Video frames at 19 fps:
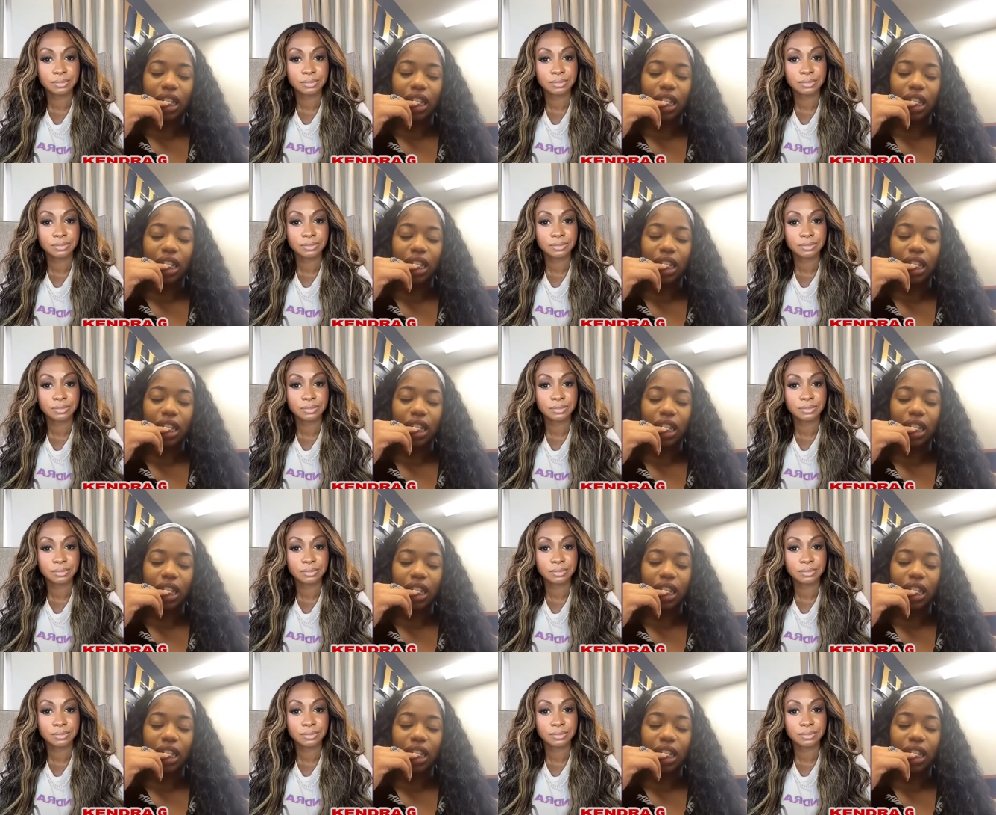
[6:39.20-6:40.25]

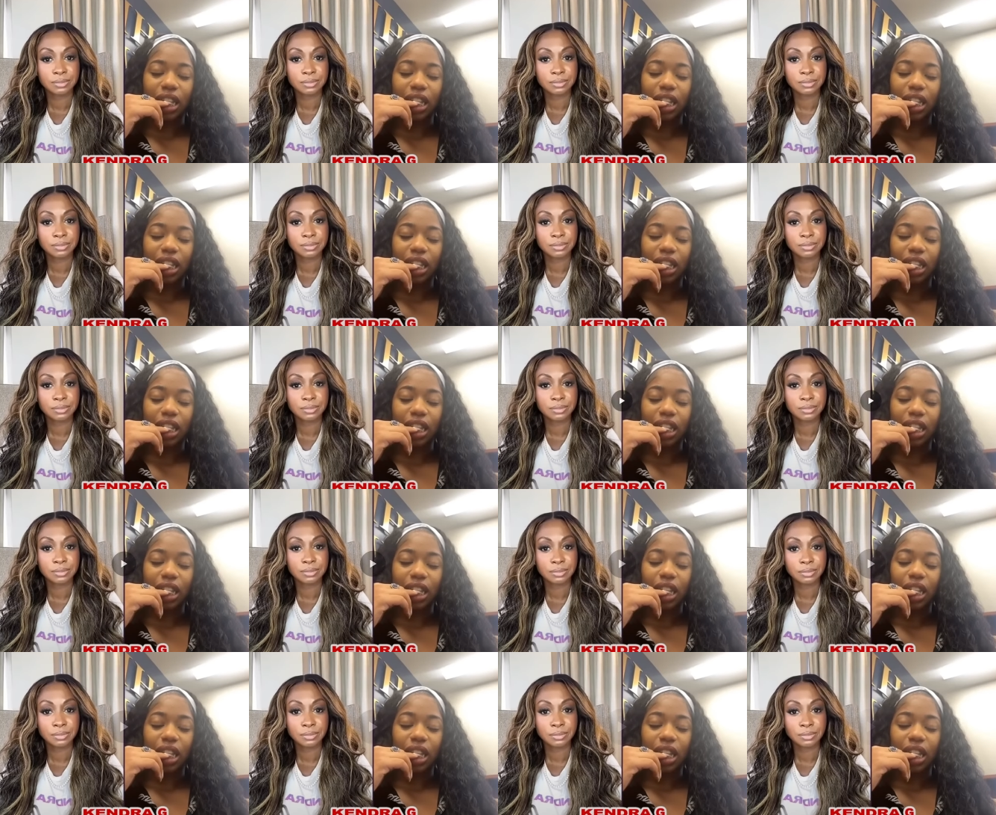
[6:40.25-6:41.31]

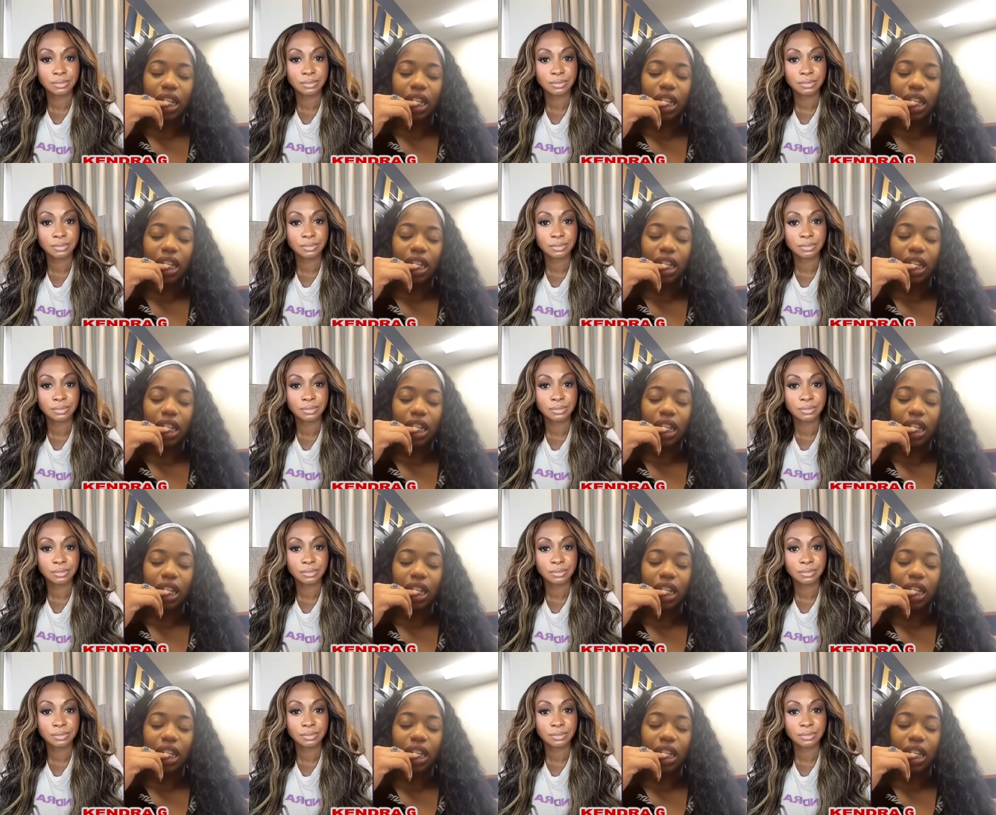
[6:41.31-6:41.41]
(no one is talking)